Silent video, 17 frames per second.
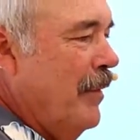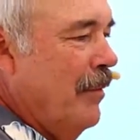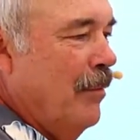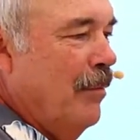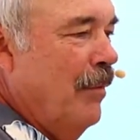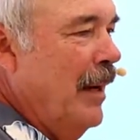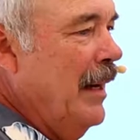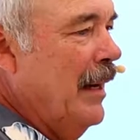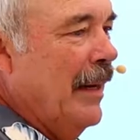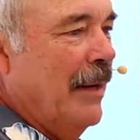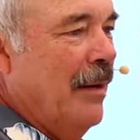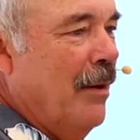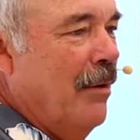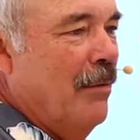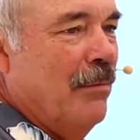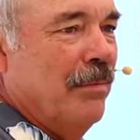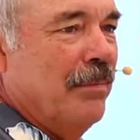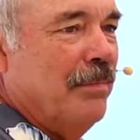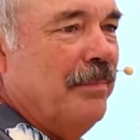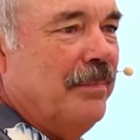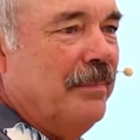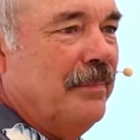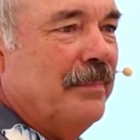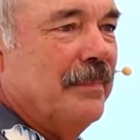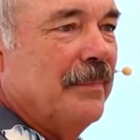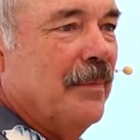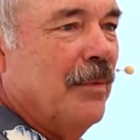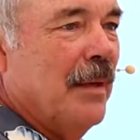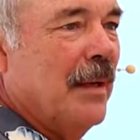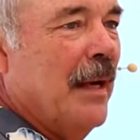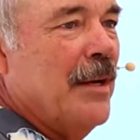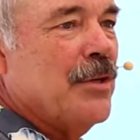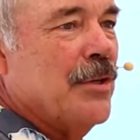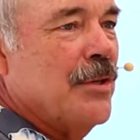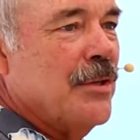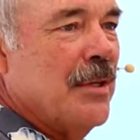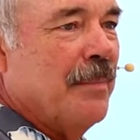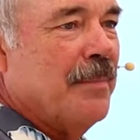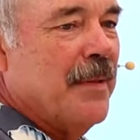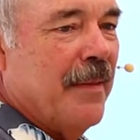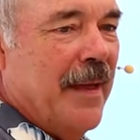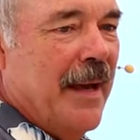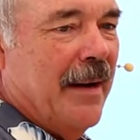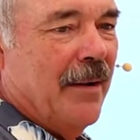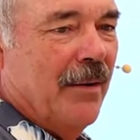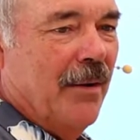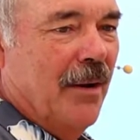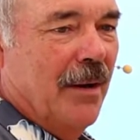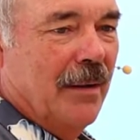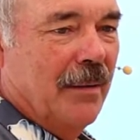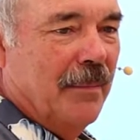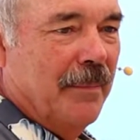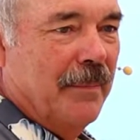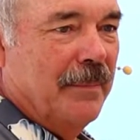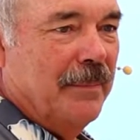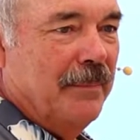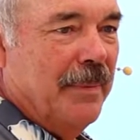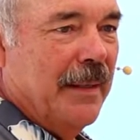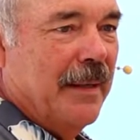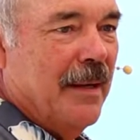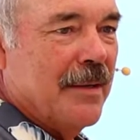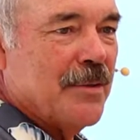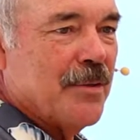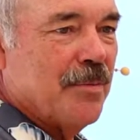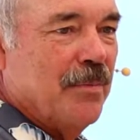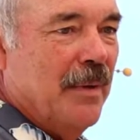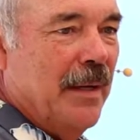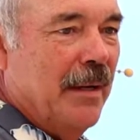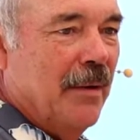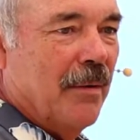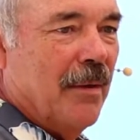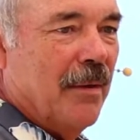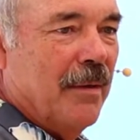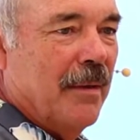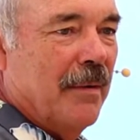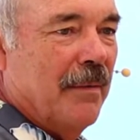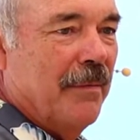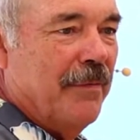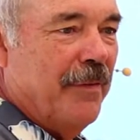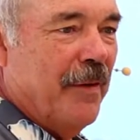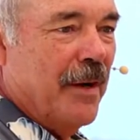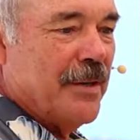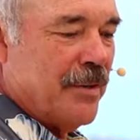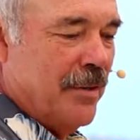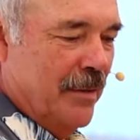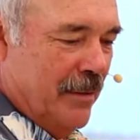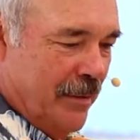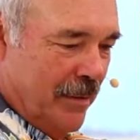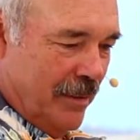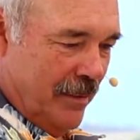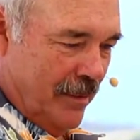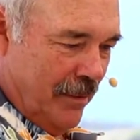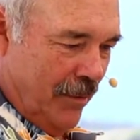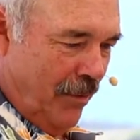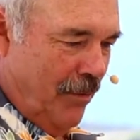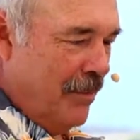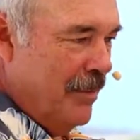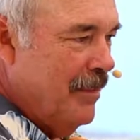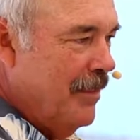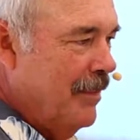really no relationship to that at all because we go to the faucet and oh,